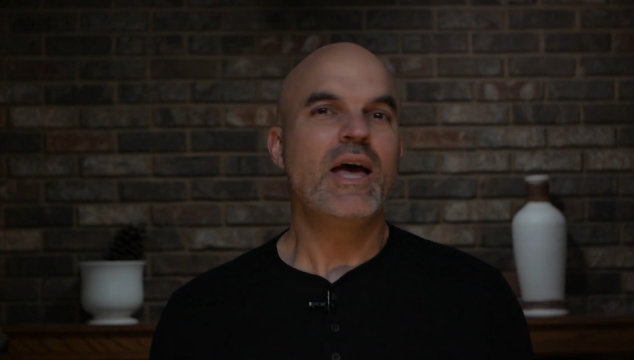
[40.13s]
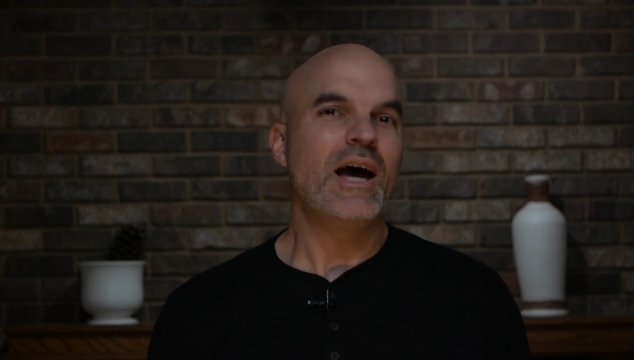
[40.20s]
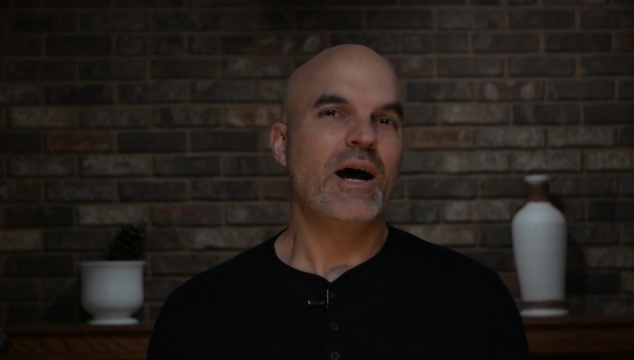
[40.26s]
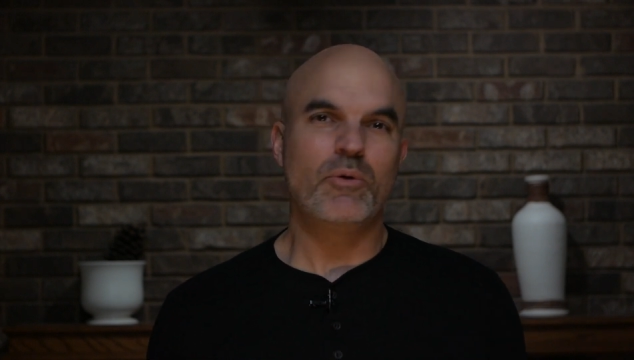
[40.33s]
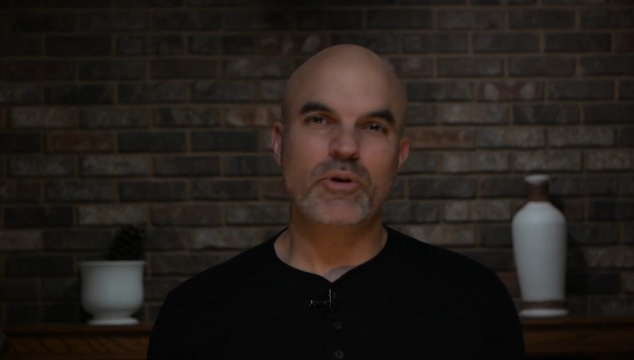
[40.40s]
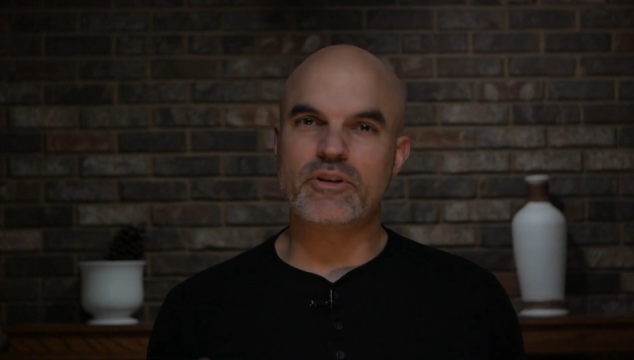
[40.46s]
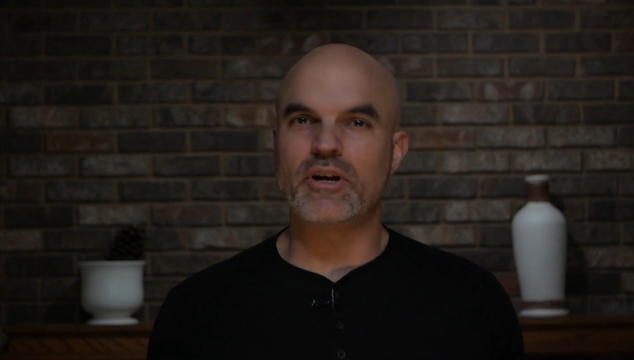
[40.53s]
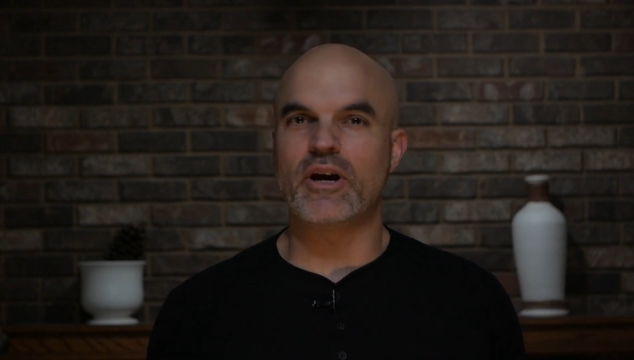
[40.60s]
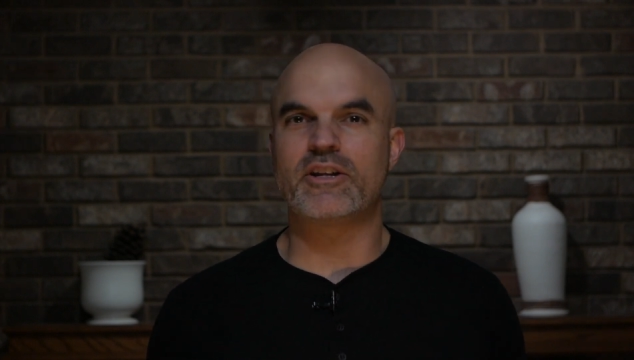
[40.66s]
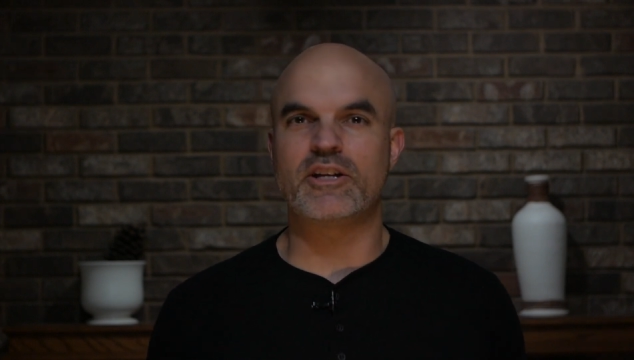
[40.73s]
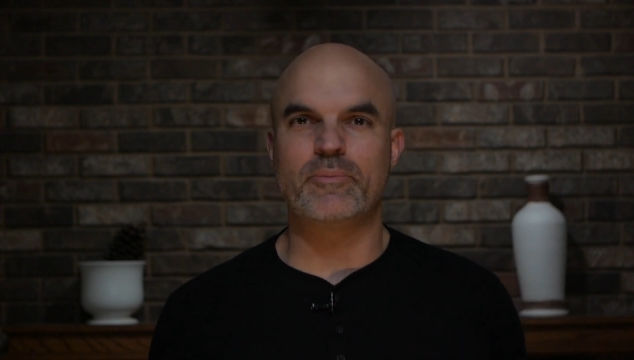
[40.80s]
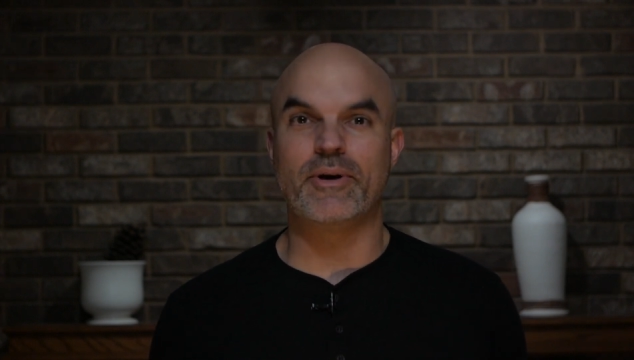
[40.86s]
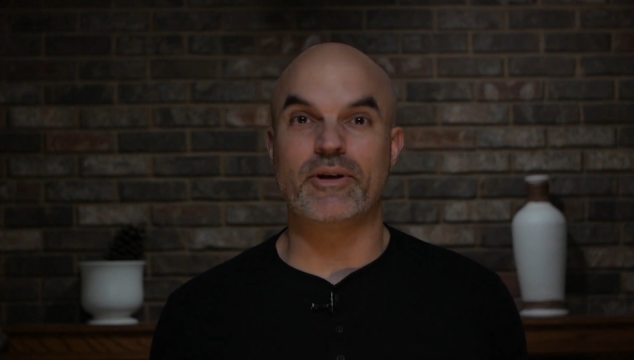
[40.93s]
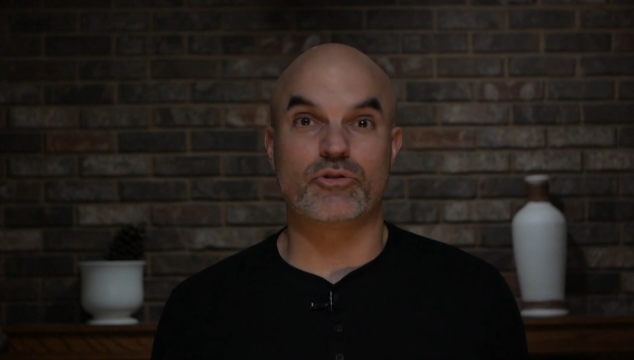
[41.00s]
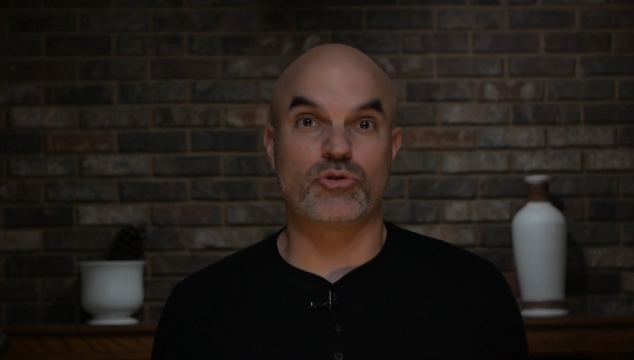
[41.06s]
I want to talk to you
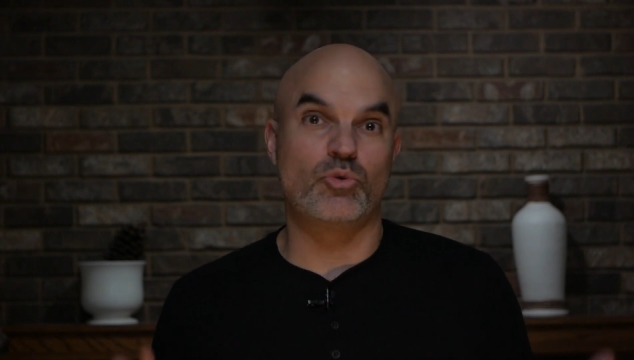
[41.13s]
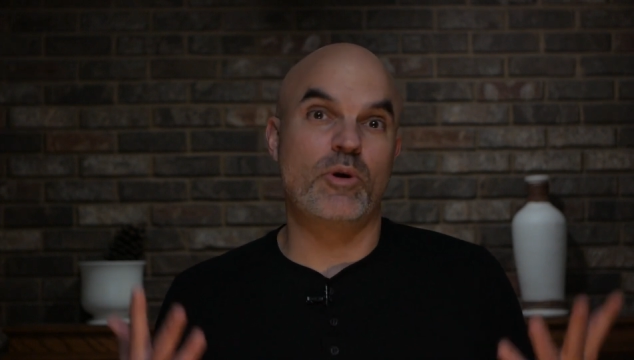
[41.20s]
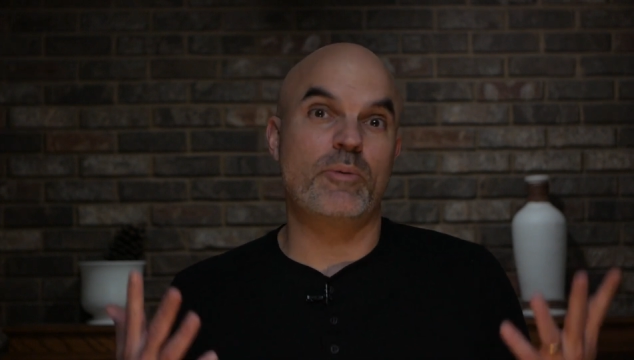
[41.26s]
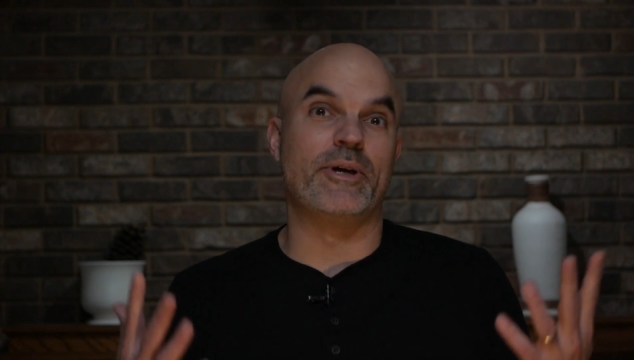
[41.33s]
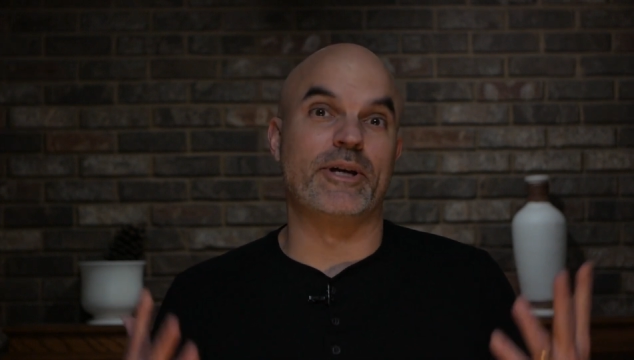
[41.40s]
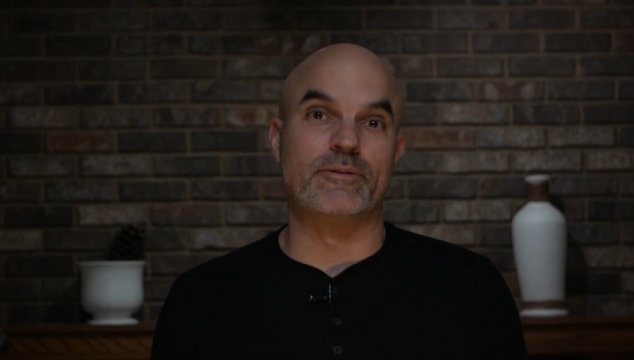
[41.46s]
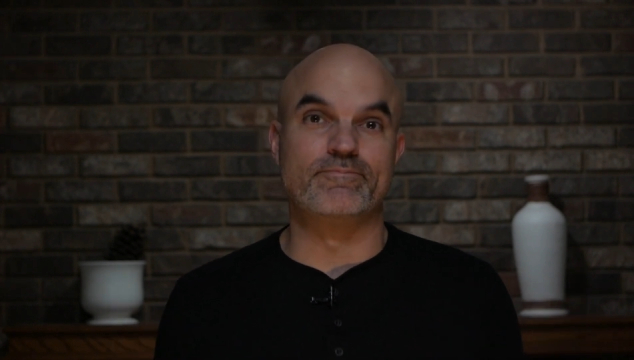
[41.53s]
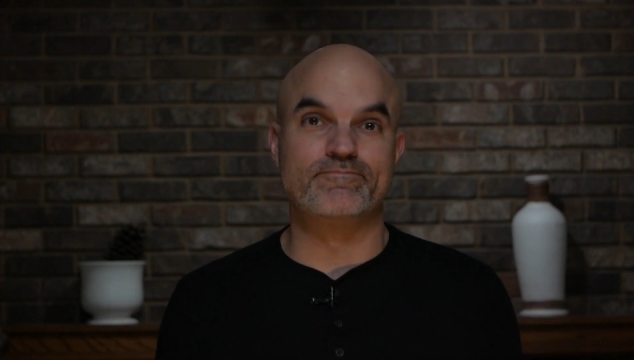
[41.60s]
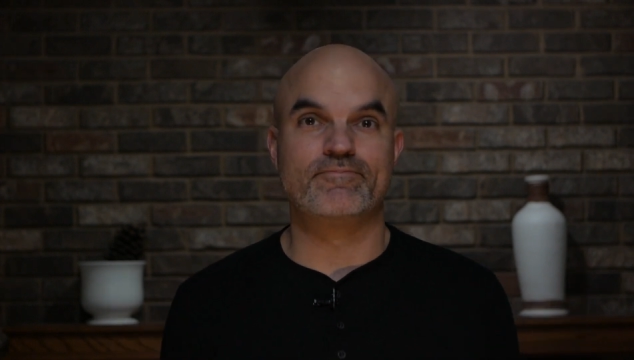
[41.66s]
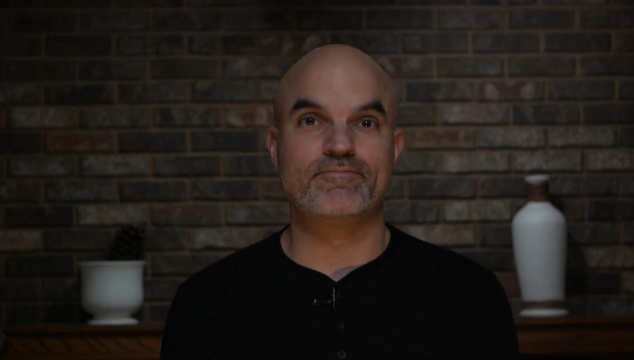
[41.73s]
about swimming.